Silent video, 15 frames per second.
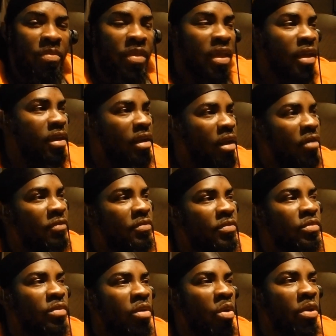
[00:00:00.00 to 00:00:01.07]
I'm thinking
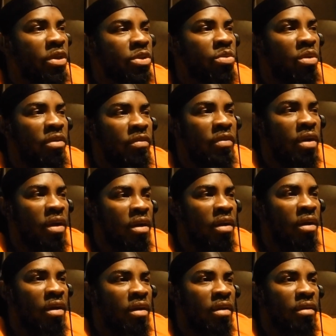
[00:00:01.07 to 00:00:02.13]
of going to a,
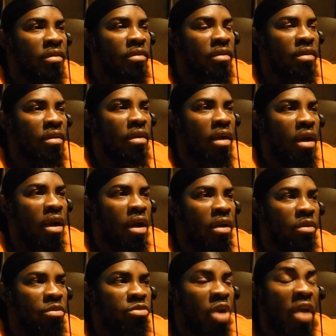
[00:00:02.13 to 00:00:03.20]
uh,
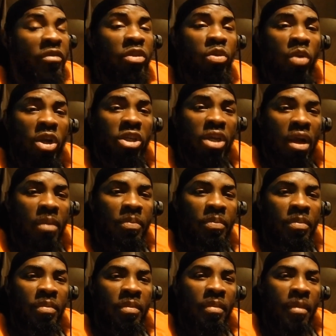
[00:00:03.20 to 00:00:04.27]
uh driving to a
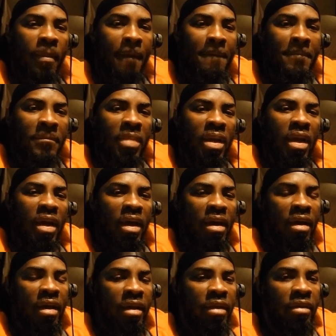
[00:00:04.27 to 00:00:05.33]
shop
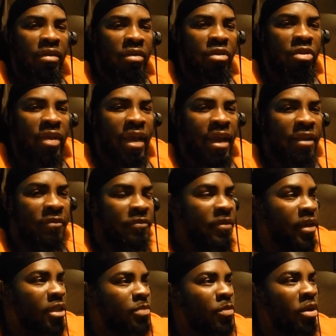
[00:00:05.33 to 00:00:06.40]
and to get
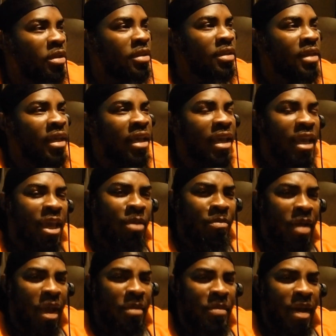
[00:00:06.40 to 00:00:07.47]
it fixed, but
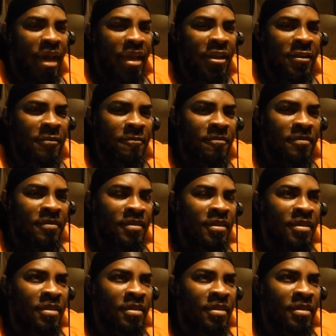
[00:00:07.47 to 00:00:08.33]
in my mind,